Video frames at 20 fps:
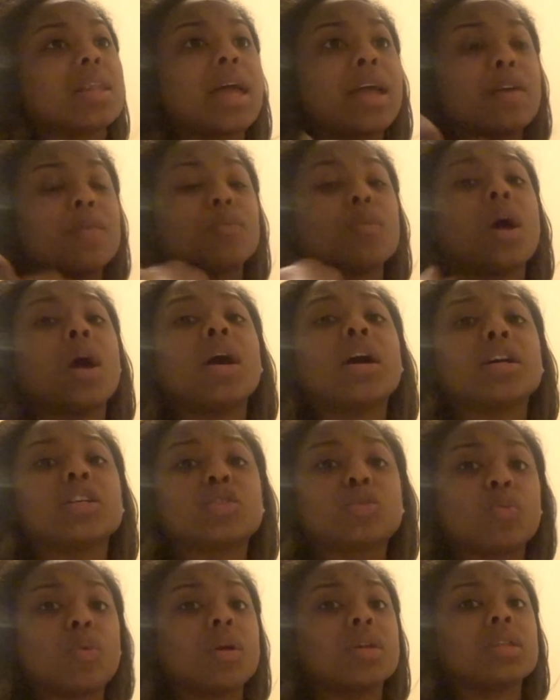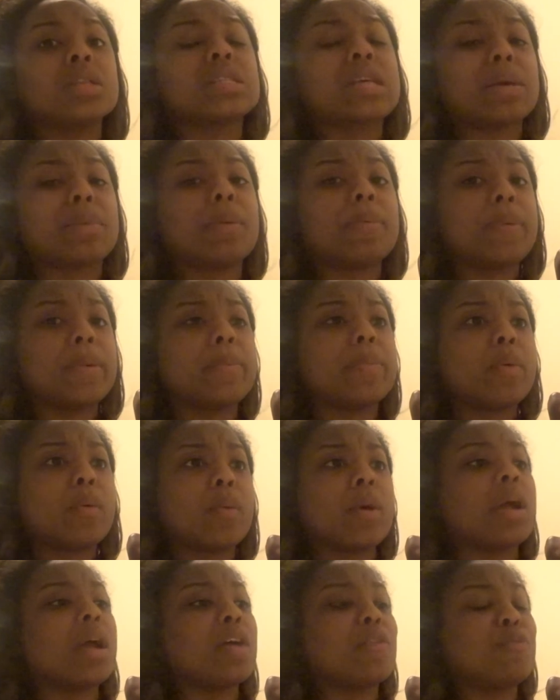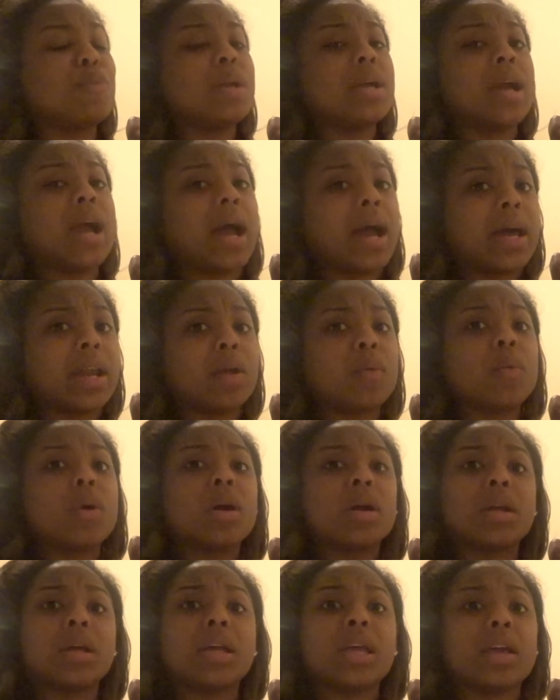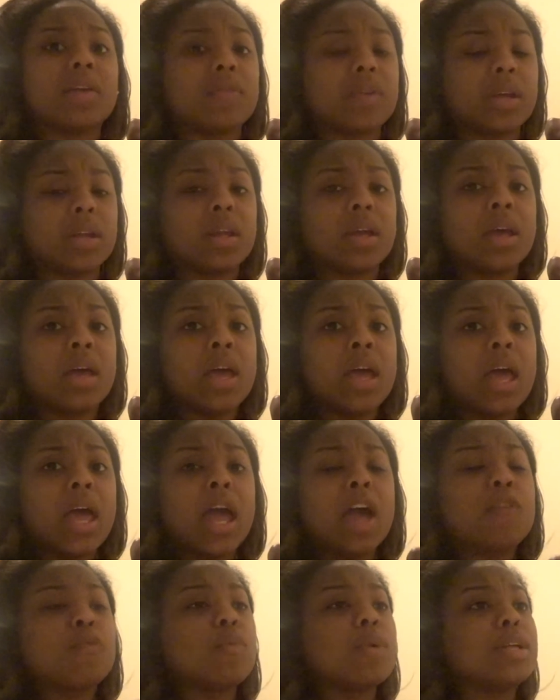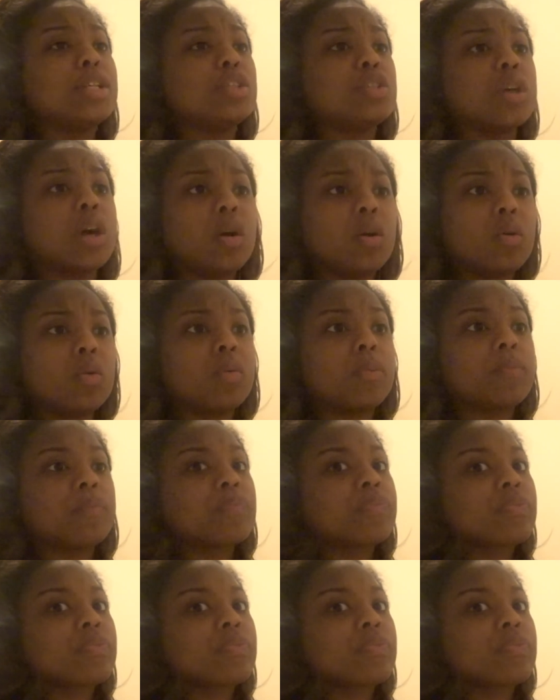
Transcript: like us, we're the type of people where if we got it, we're gonna give it. If we don't,